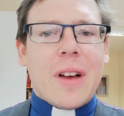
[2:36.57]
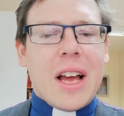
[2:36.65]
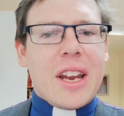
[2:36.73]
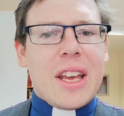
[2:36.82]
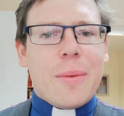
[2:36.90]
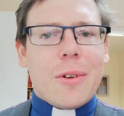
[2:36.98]
For
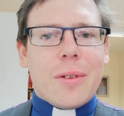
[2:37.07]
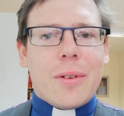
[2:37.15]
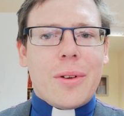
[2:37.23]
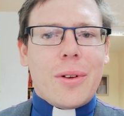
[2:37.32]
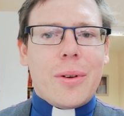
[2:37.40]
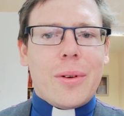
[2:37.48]

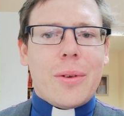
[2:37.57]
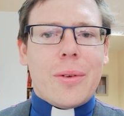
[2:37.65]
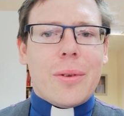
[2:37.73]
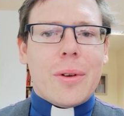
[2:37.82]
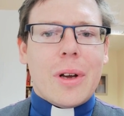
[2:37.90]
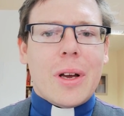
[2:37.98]
anyone
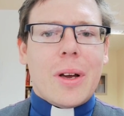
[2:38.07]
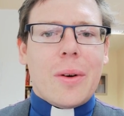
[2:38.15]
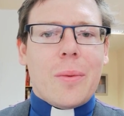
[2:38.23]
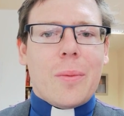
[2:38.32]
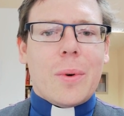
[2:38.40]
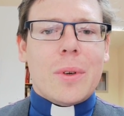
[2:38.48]
who
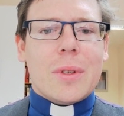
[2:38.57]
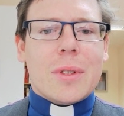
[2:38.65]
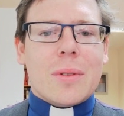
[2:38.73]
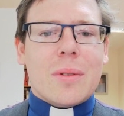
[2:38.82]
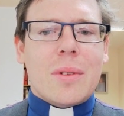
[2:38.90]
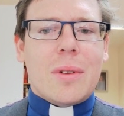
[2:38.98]

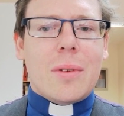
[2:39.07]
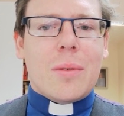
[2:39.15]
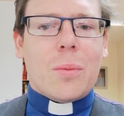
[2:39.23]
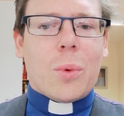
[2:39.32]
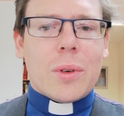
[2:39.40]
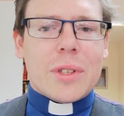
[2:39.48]
was
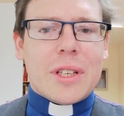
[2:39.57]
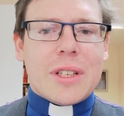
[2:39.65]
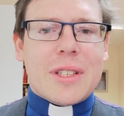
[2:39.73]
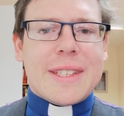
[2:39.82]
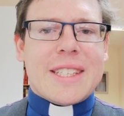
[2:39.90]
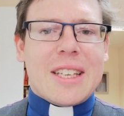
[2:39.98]

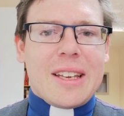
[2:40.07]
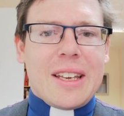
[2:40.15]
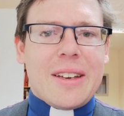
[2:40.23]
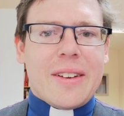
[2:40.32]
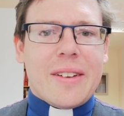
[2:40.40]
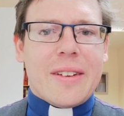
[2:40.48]
wanting to
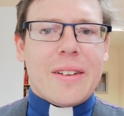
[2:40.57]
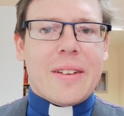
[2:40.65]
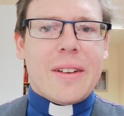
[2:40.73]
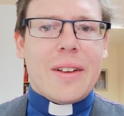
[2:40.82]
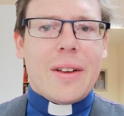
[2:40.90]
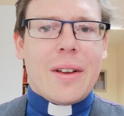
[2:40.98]
see,
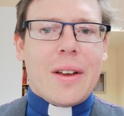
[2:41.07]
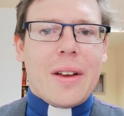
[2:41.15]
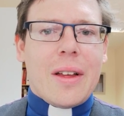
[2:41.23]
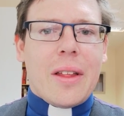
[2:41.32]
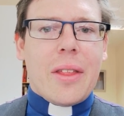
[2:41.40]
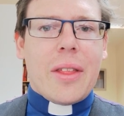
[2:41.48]

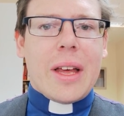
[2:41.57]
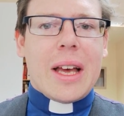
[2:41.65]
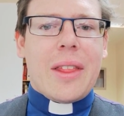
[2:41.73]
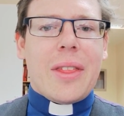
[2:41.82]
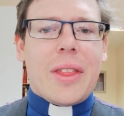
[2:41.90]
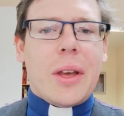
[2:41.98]

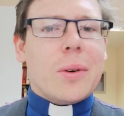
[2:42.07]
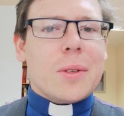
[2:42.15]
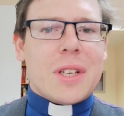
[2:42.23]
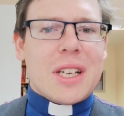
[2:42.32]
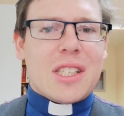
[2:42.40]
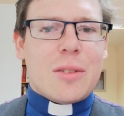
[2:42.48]
then the
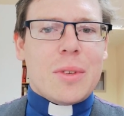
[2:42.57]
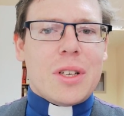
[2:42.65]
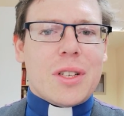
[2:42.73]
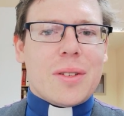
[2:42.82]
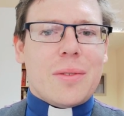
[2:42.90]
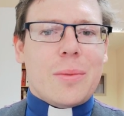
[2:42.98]
Old
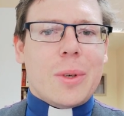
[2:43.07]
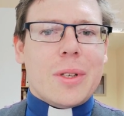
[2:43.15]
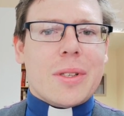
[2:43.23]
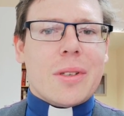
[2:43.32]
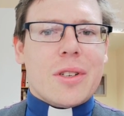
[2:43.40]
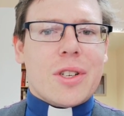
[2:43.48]
Testament
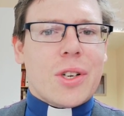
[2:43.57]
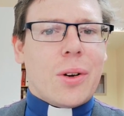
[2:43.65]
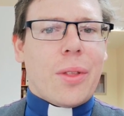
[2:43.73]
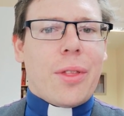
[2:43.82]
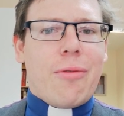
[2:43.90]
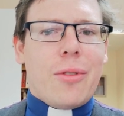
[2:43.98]
was
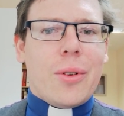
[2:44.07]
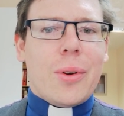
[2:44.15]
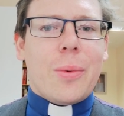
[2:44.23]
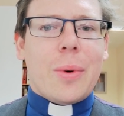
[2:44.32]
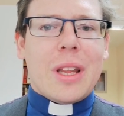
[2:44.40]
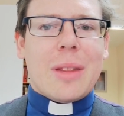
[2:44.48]
shot
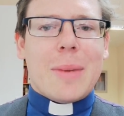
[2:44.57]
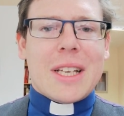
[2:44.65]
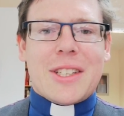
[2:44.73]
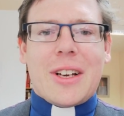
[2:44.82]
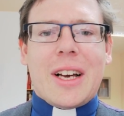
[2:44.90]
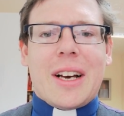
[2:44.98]
through with
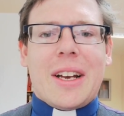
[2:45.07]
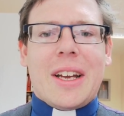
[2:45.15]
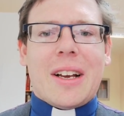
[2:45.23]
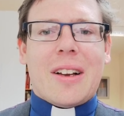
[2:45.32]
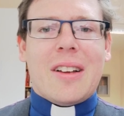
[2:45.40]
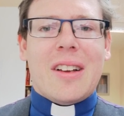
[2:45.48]

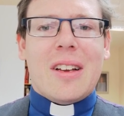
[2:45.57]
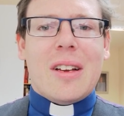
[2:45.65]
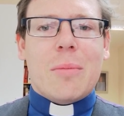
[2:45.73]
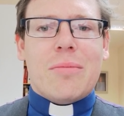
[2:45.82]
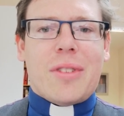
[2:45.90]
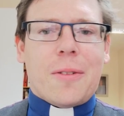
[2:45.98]
messianic
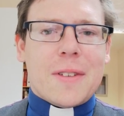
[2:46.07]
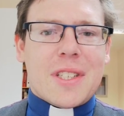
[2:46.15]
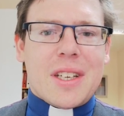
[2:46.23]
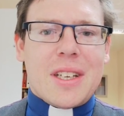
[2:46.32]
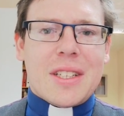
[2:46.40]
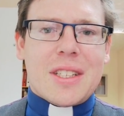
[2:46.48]

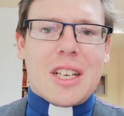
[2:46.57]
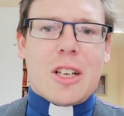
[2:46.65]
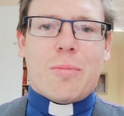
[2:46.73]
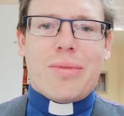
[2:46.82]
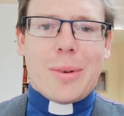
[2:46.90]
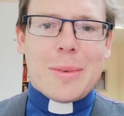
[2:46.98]
prophecies
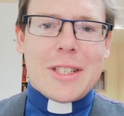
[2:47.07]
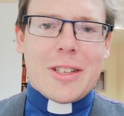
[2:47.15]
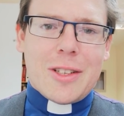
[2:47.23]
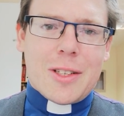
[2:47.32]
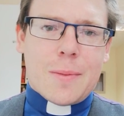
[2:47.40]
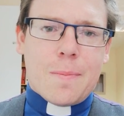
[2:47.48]
and
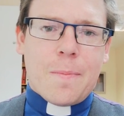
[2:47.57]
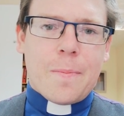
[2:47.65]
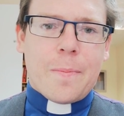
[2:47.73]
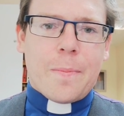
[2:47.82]
promises.